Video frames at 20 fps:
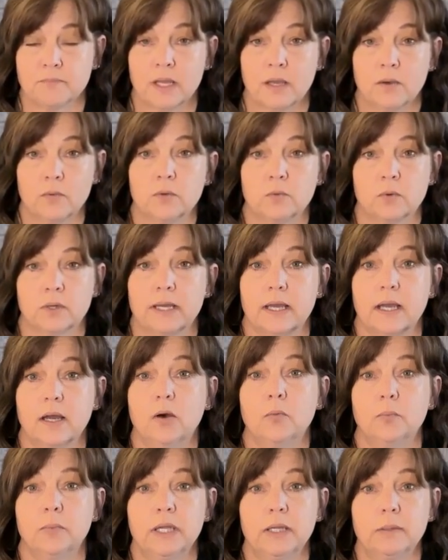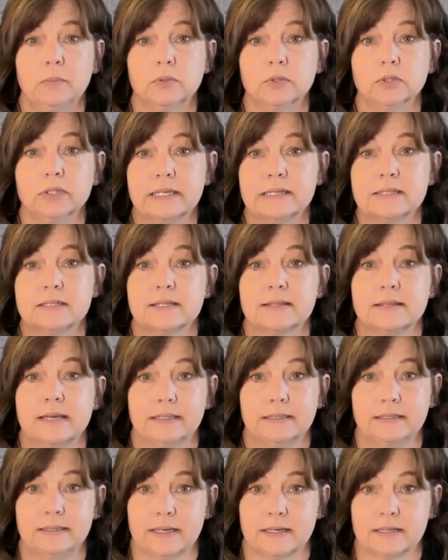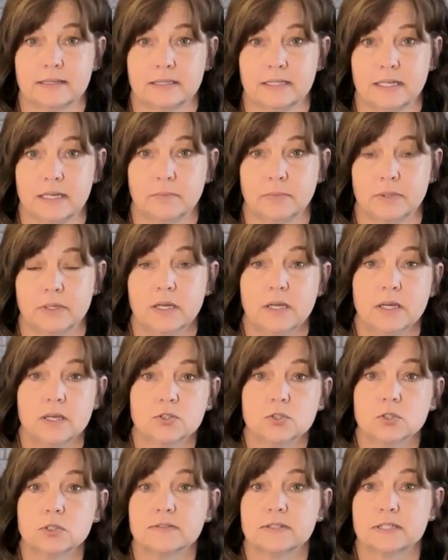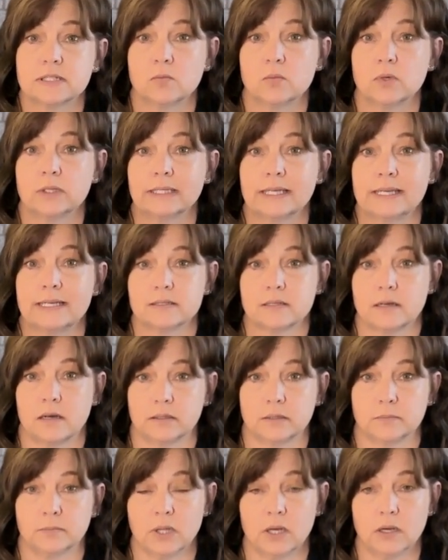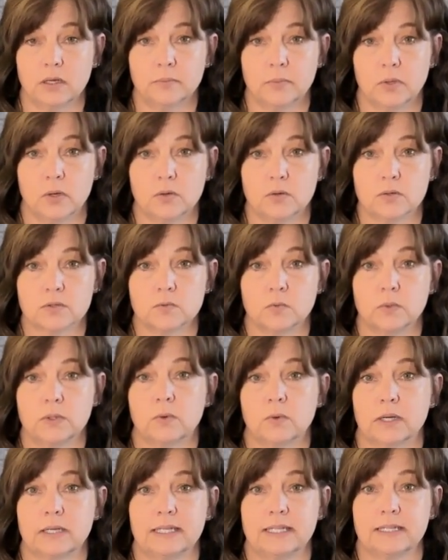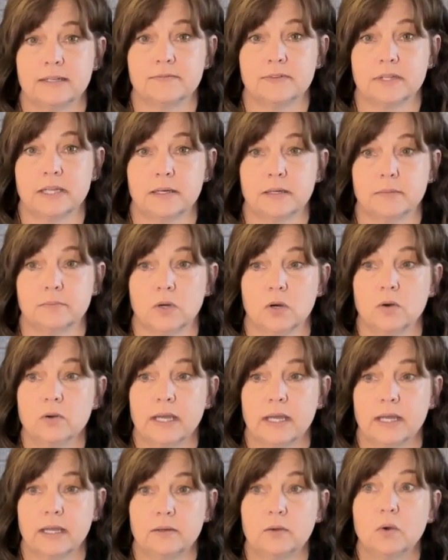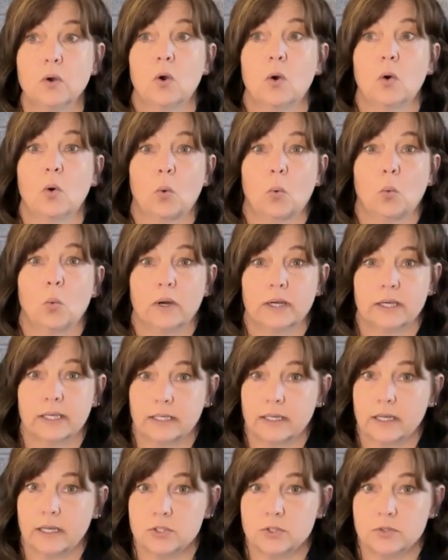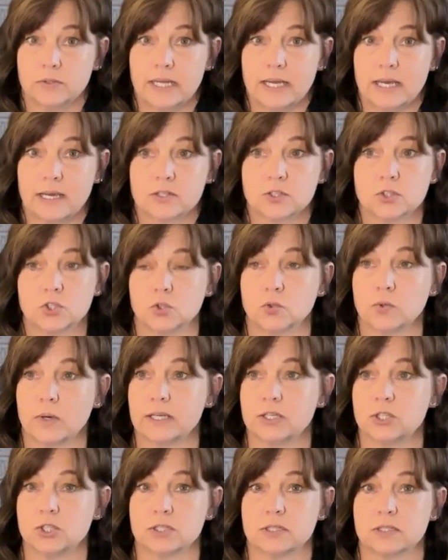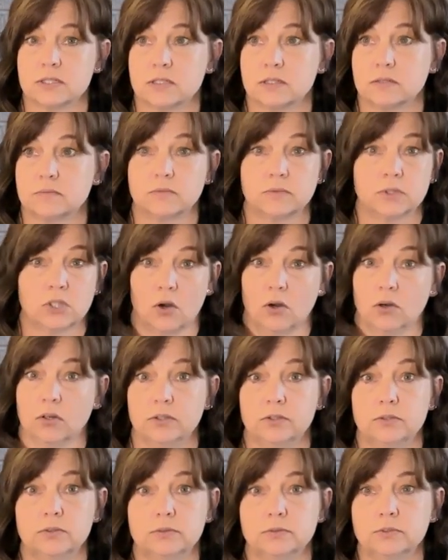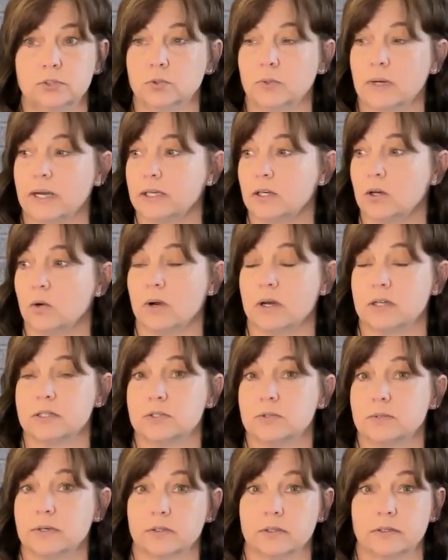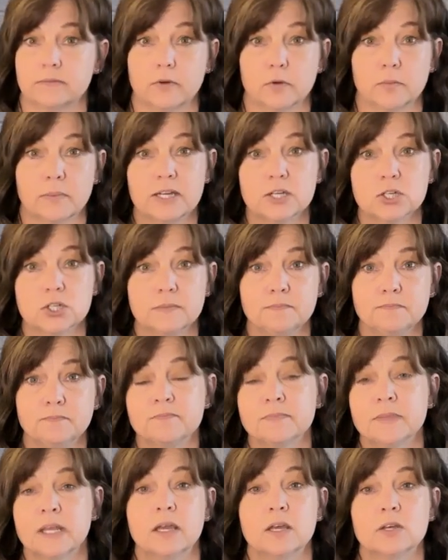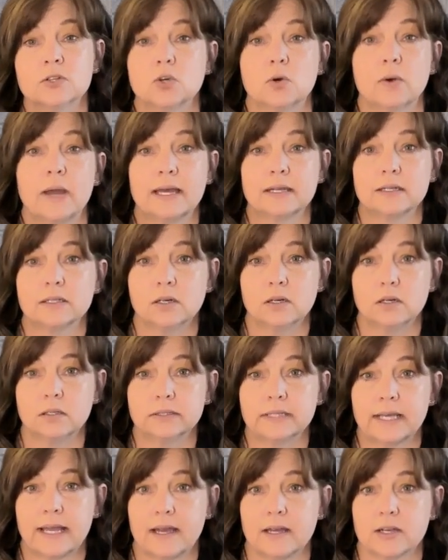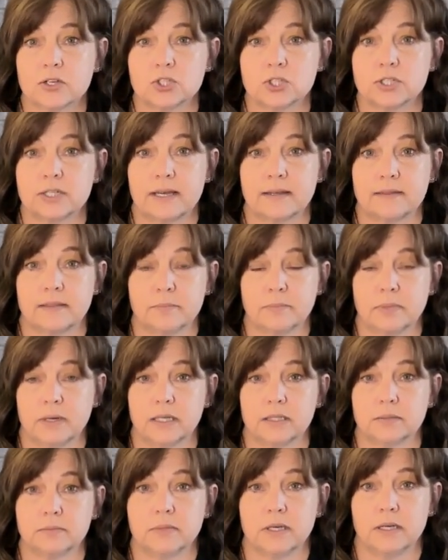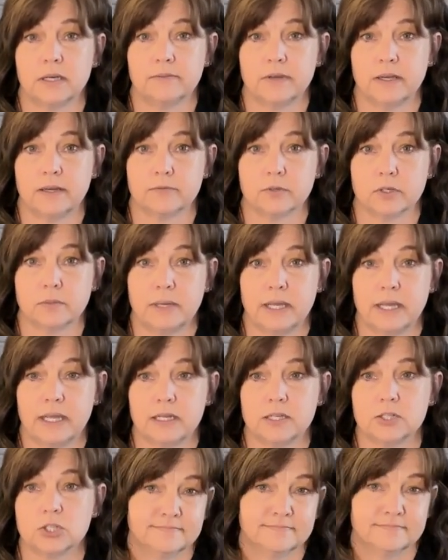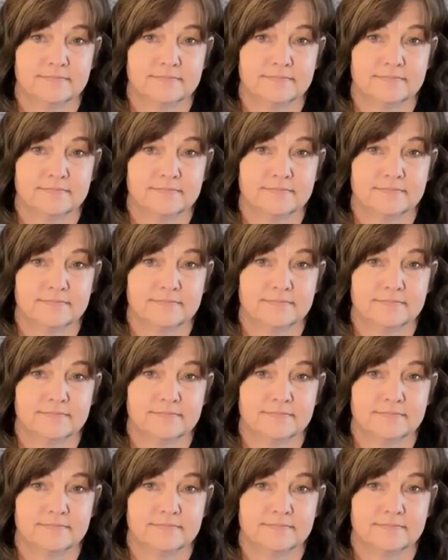We want to help people get to that next step. So if someone lands on a blog post, we want to give them, okay, what can I do next? Do I just call you? Do I go on to other information? So add a call to action at the bottom of every page.